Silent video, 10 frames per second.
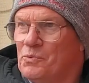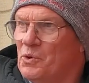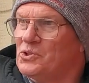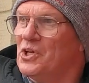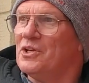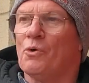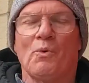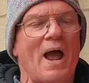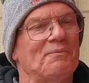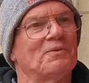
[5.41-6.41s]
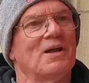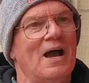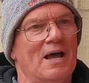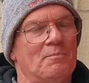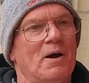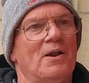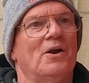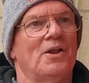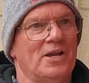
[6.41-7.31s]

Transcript: We're seeing a wrath of God upon our